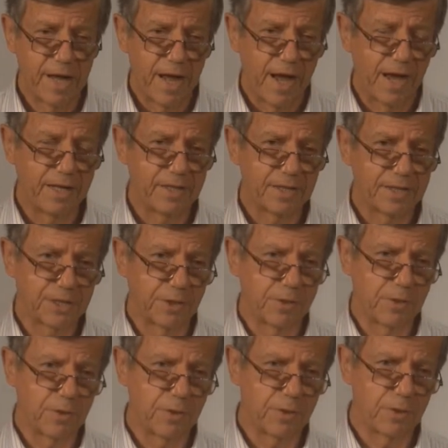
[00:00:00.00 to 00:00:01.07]
and it's
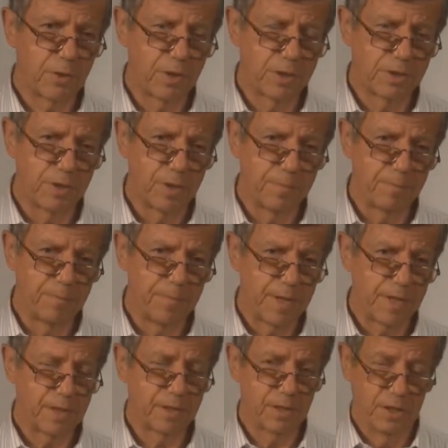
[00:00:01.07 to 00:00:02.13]
all
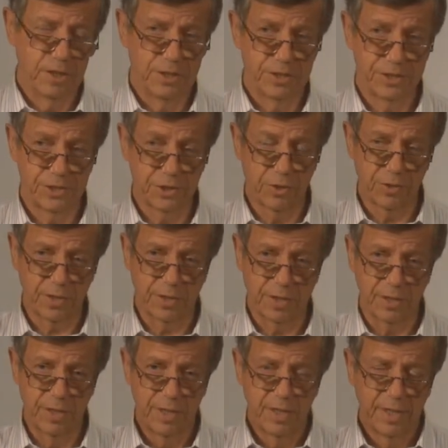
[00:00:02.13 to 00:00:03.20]
male
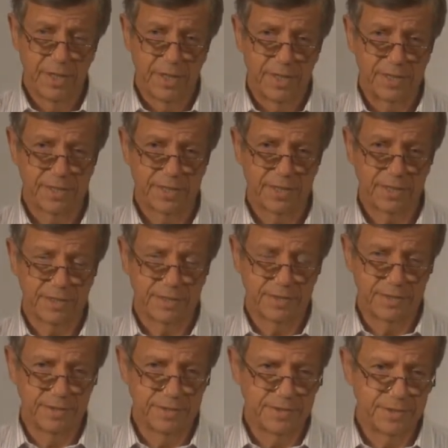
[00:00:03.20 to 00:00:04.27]
soccer. It's a
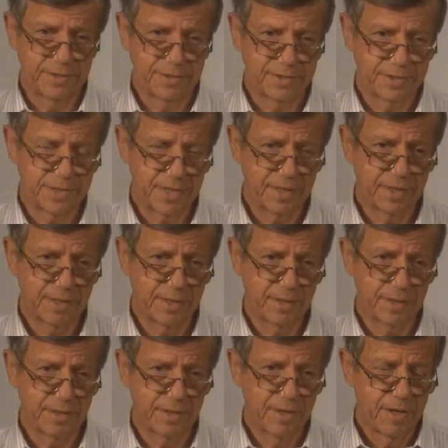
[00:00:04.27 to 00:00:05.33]

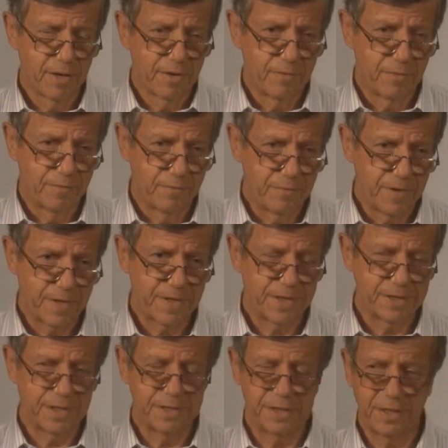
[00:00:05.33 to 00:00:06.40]
single, very
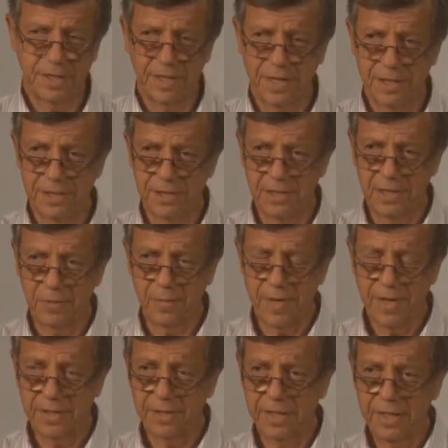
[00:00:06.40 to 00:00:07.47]
dedicated
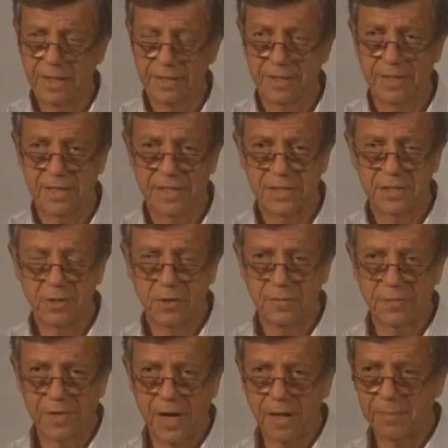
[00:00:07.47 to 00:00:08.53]
event. There is no
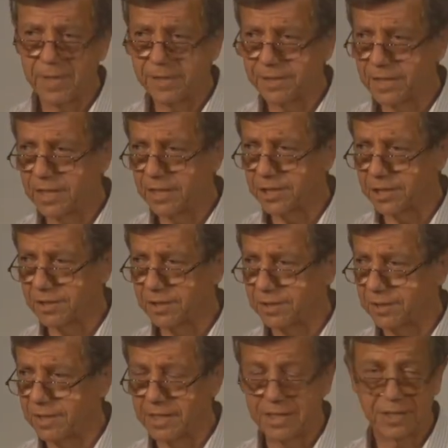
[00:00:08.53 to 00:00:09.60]
fragmentation,
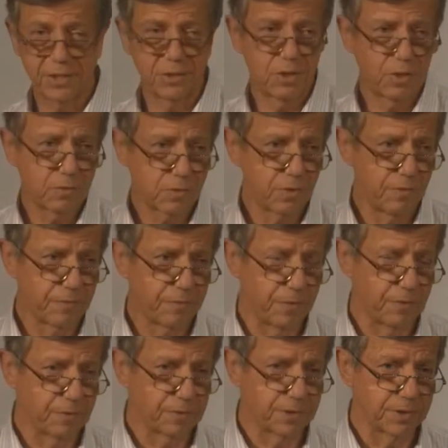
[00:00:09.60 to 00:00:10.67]
there is no
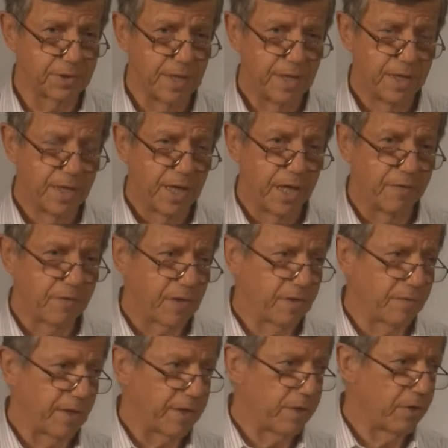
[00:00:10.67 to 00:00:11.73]
confusion.
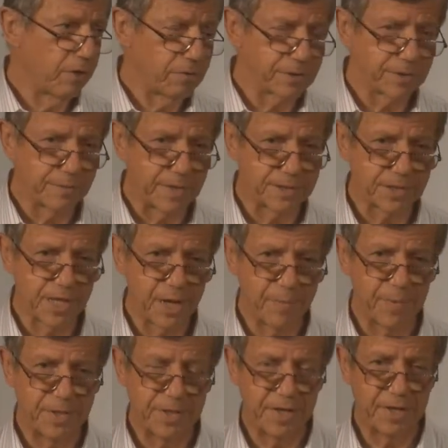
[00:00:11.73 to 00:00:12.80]
Everyone knows what's
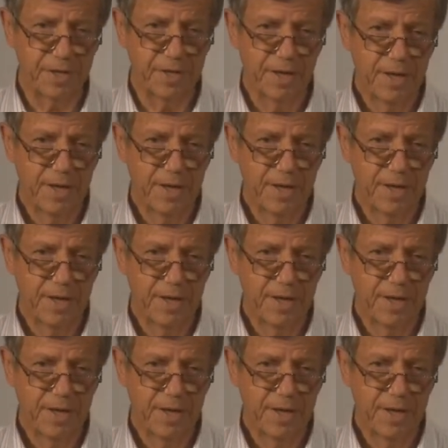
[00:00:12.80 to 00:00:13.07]
happening.